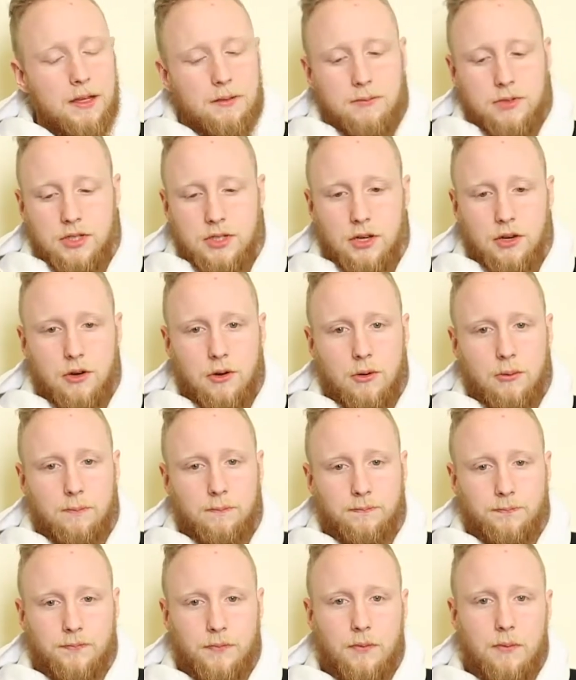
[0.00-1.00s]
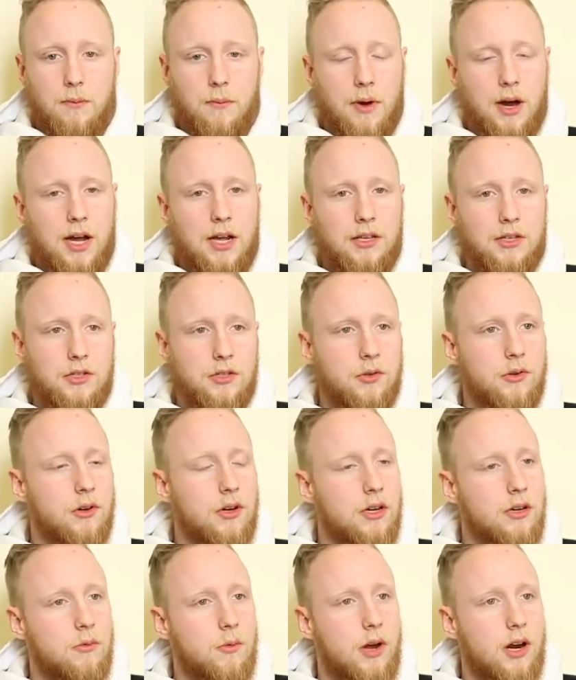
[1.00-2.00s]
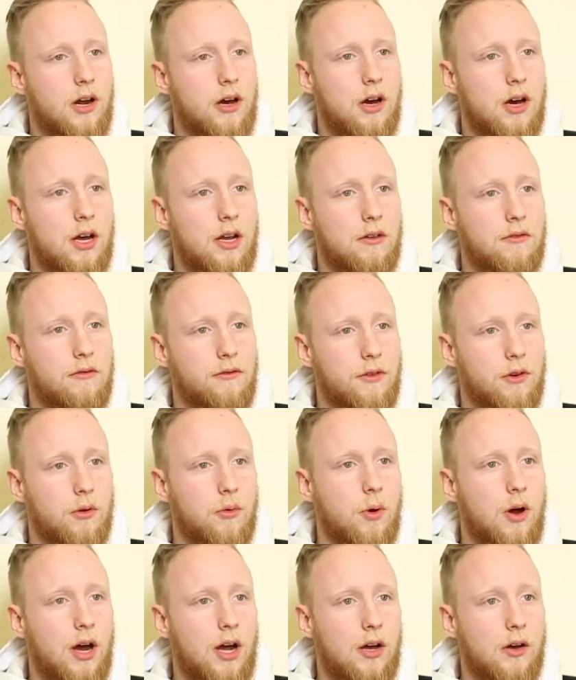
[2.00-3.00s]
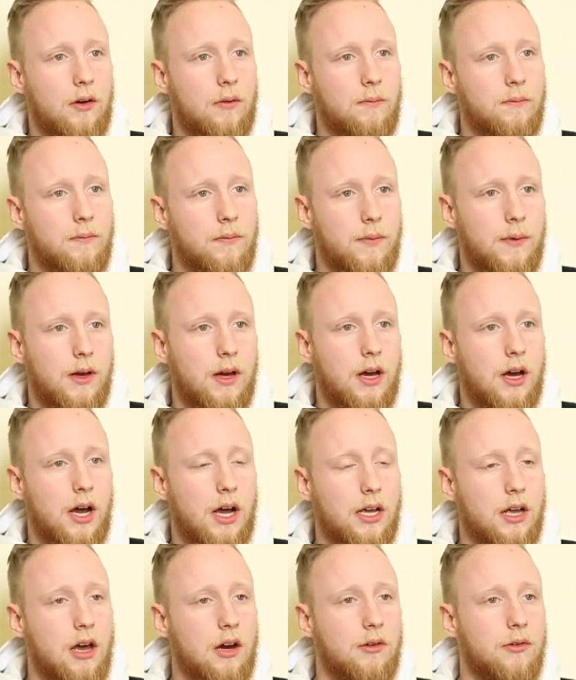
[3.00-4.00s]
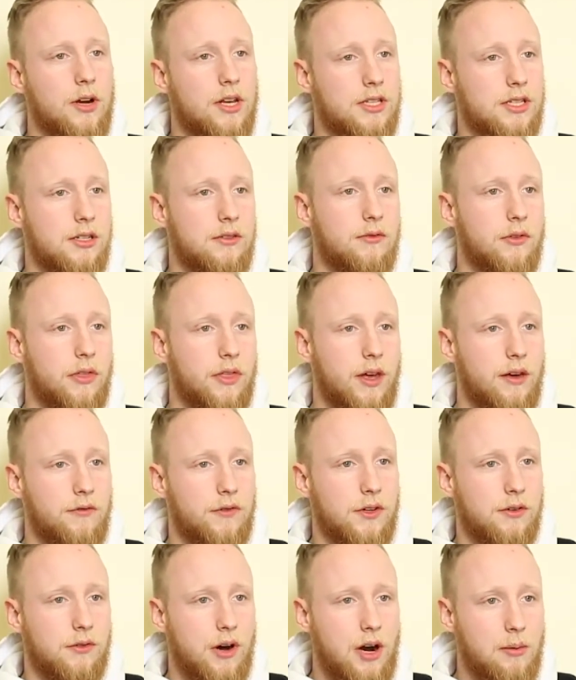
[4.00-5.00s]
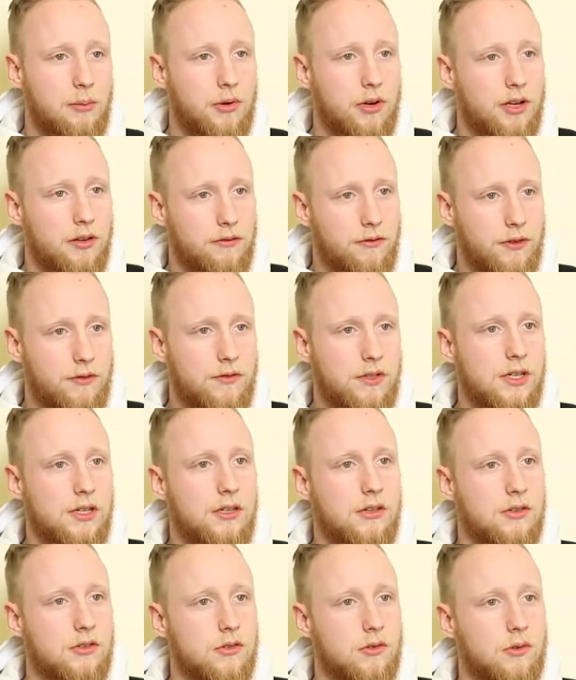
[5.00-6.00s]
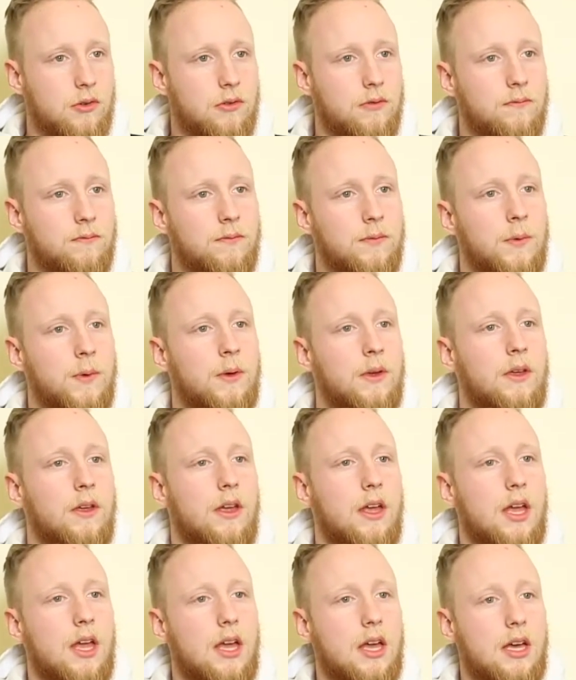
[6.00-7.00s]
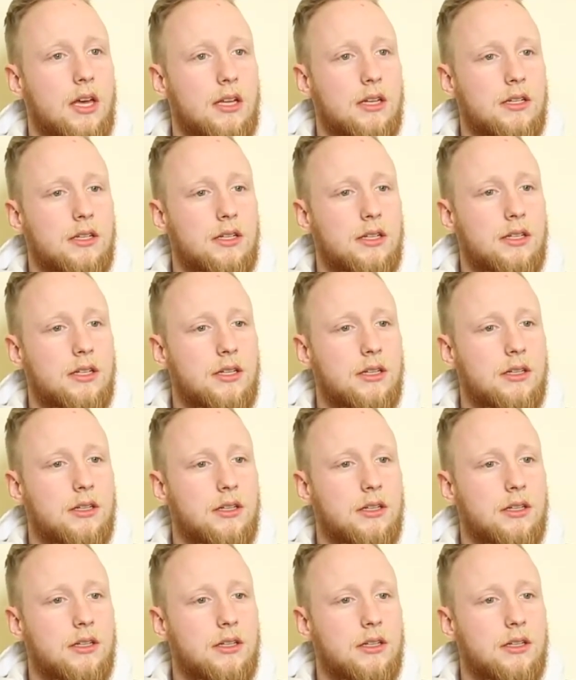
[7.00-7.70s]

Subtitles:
So my story went on for a while. I got arrested for theft and robbery at 15 years old, and